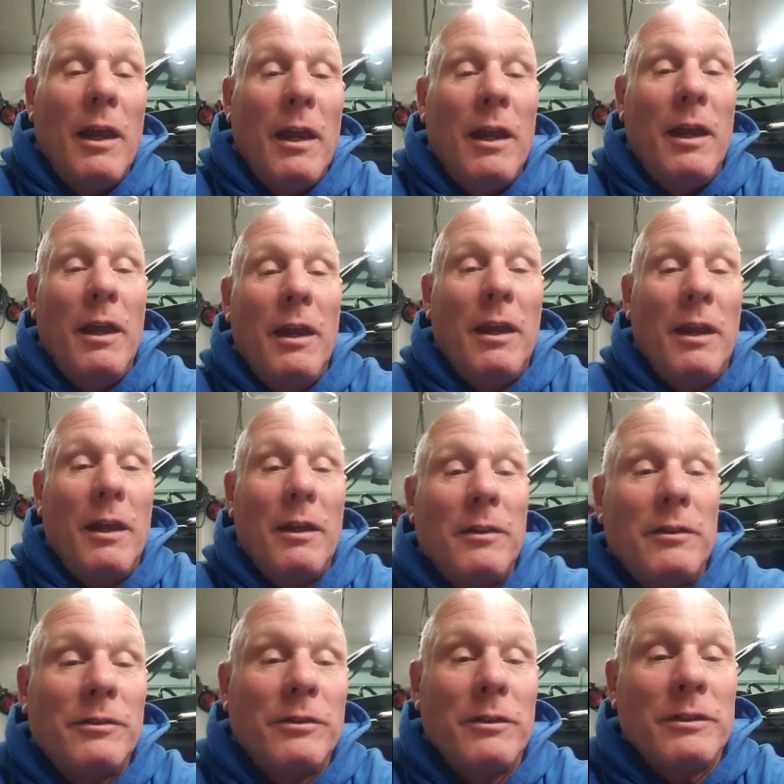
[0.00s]
And
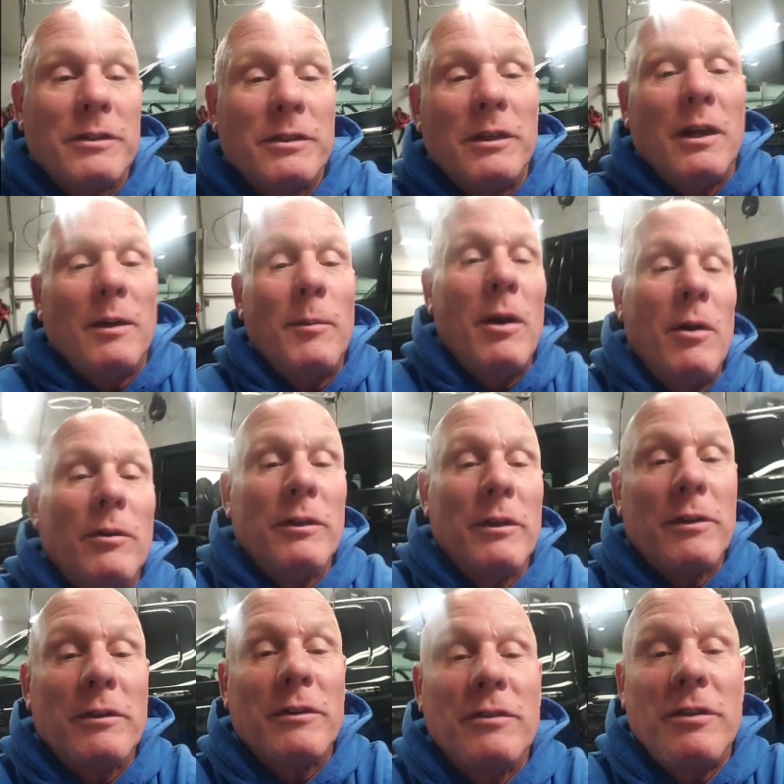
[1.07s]
as you can see, I'm out in
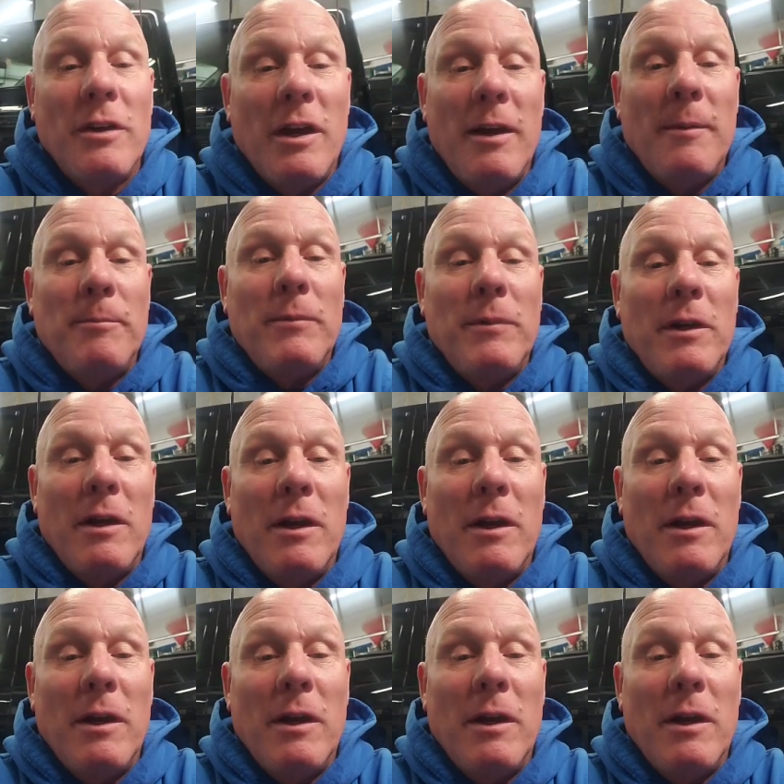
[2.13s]
the shop.